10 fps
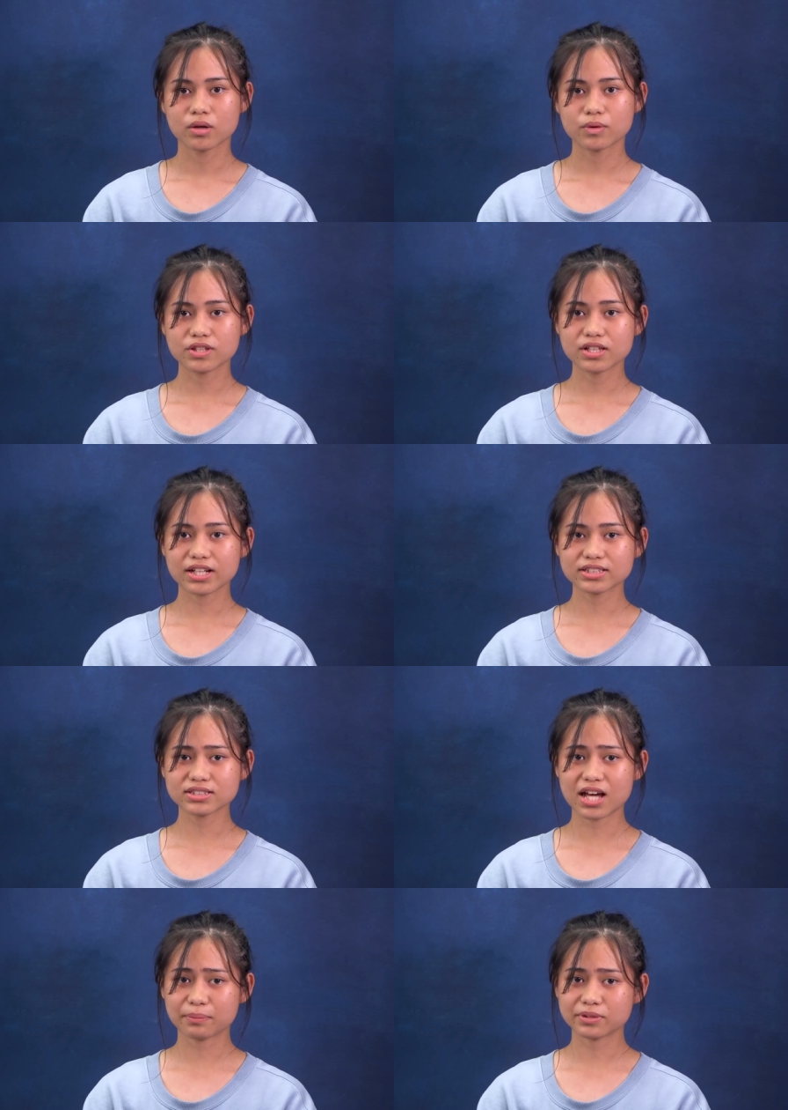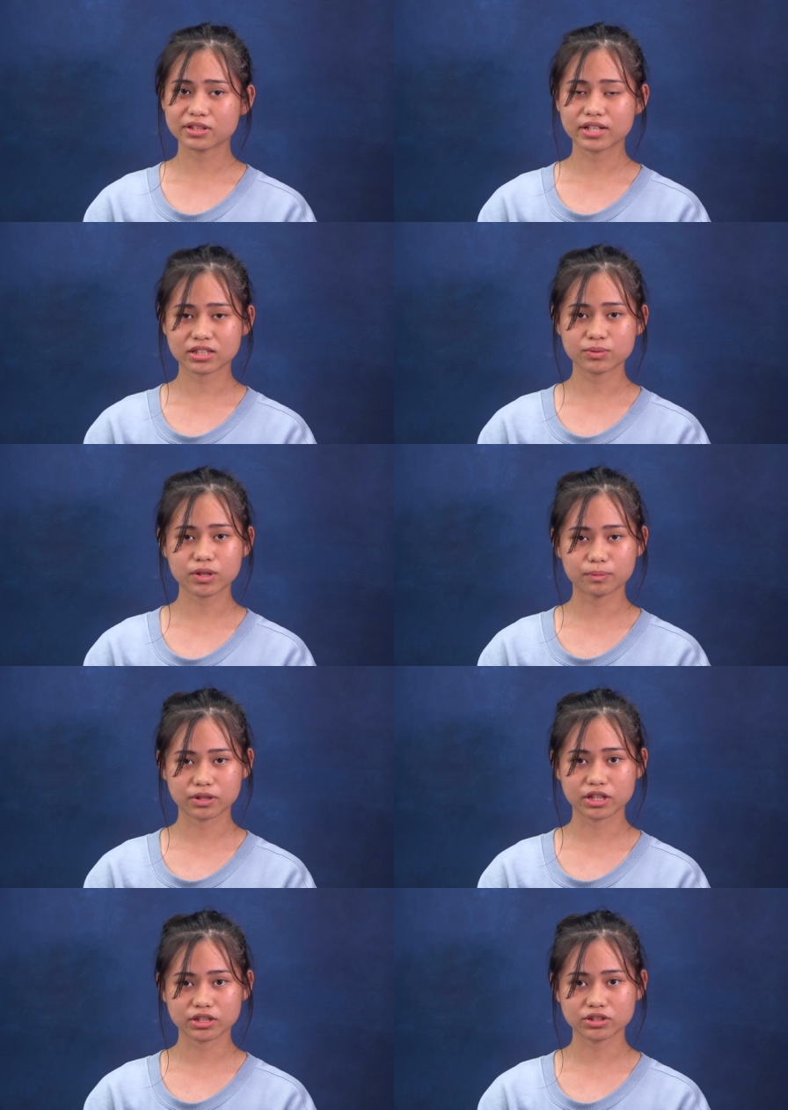With elections happening next week
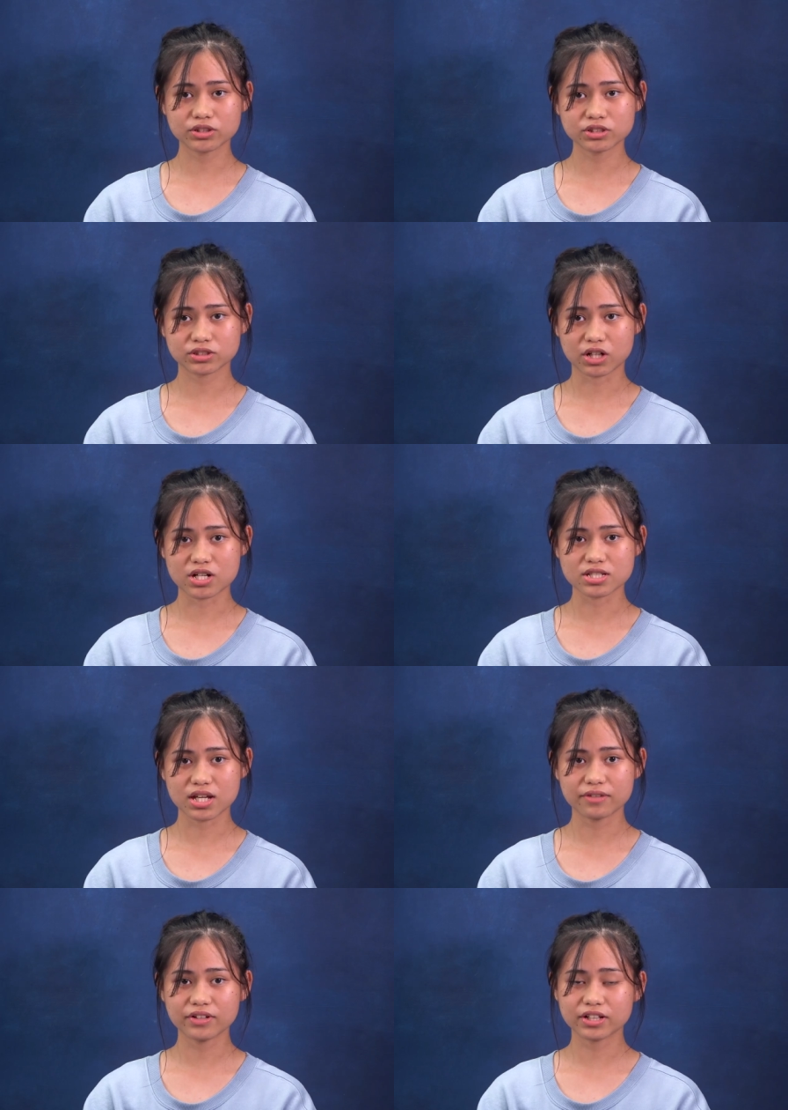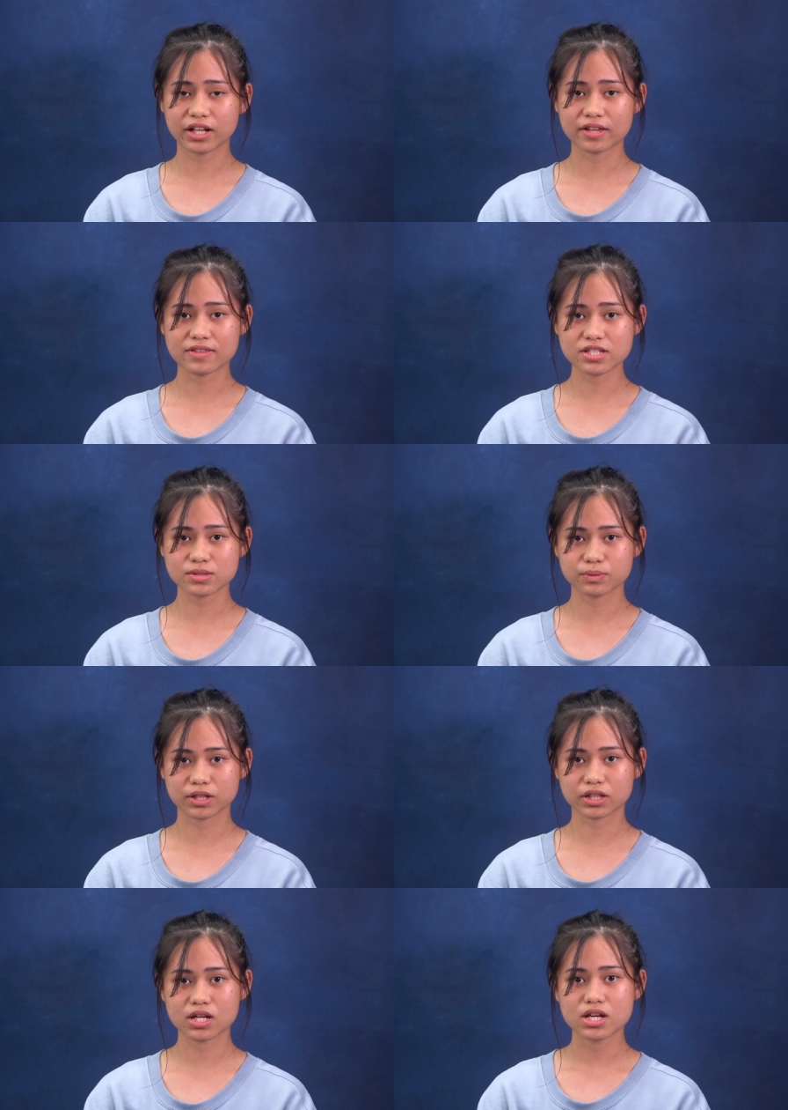Monday during STARS every day this
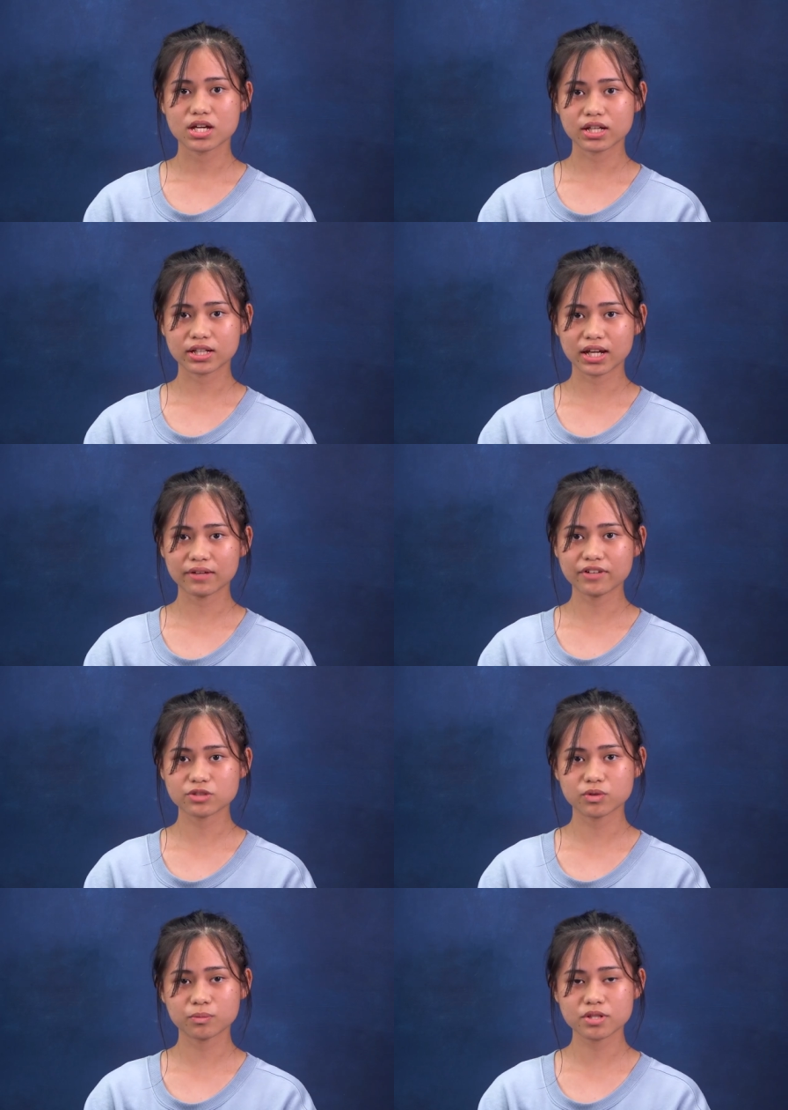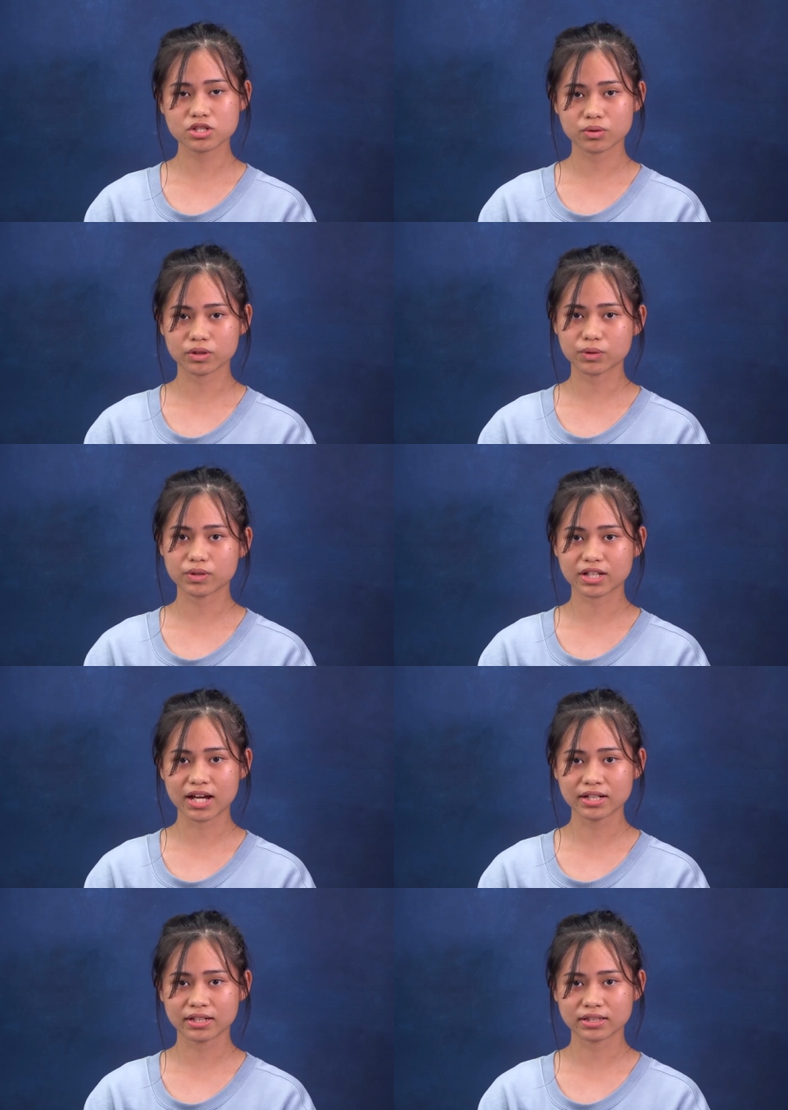week, in KVIKS we'll be showing you the
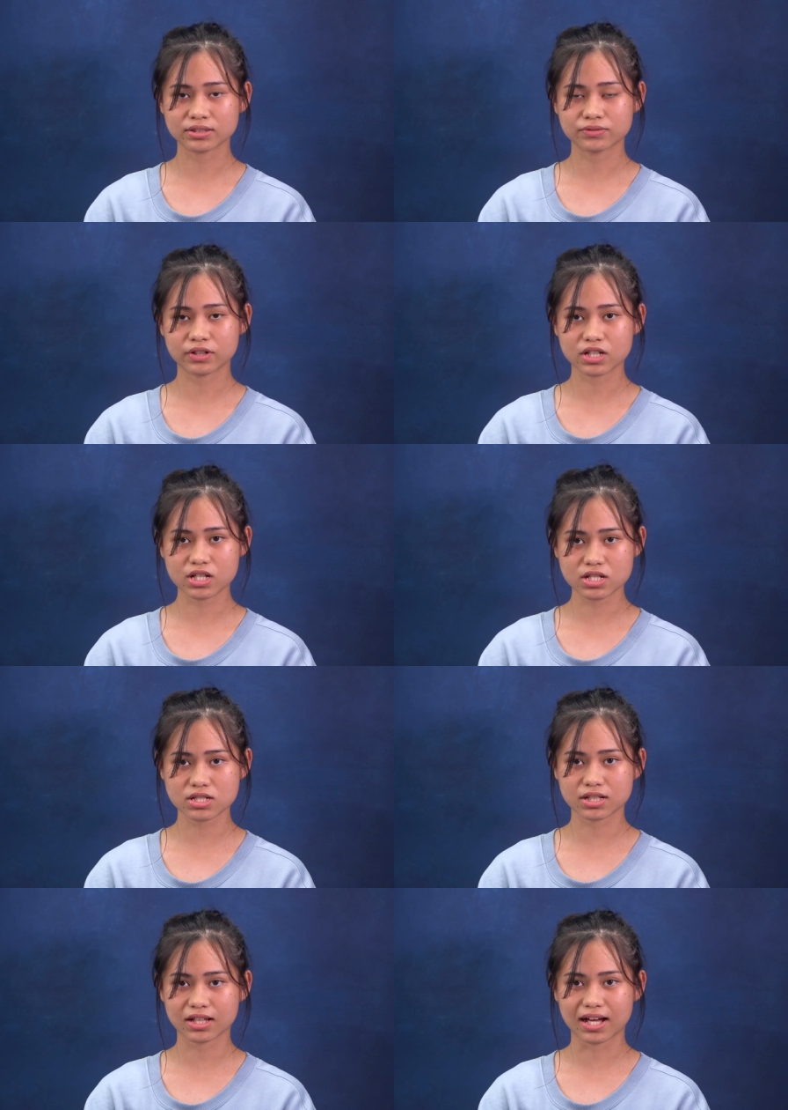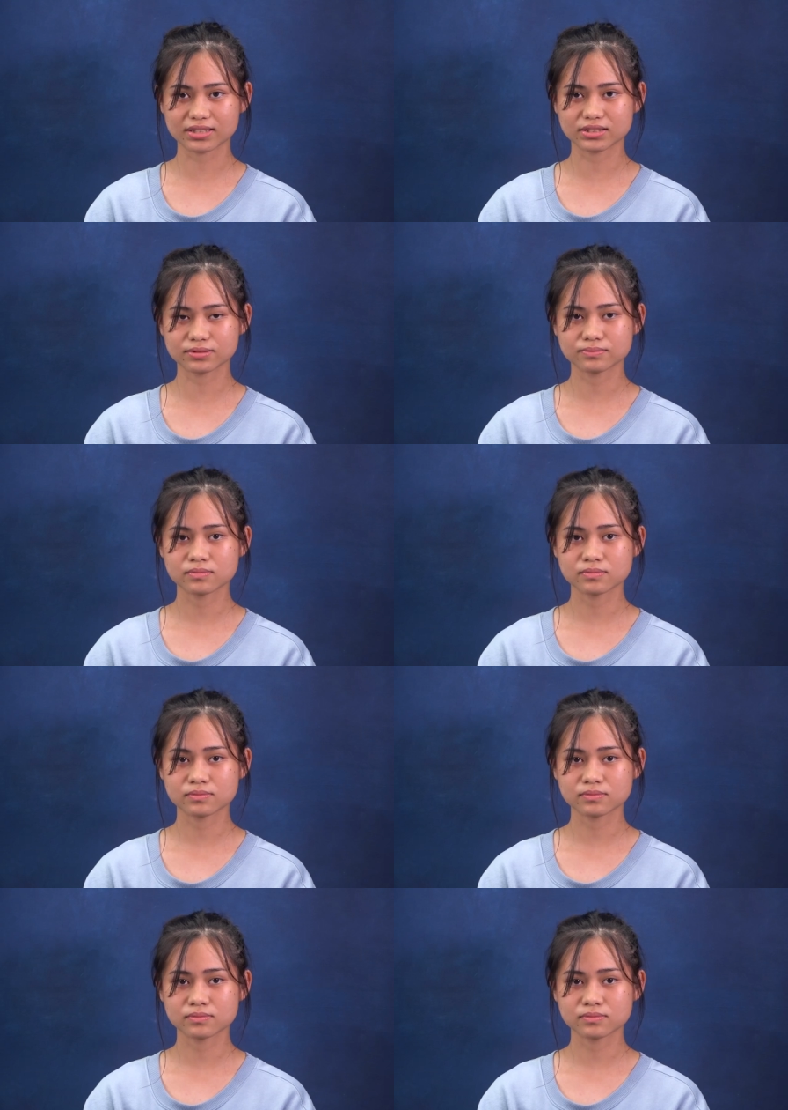candidates for each class.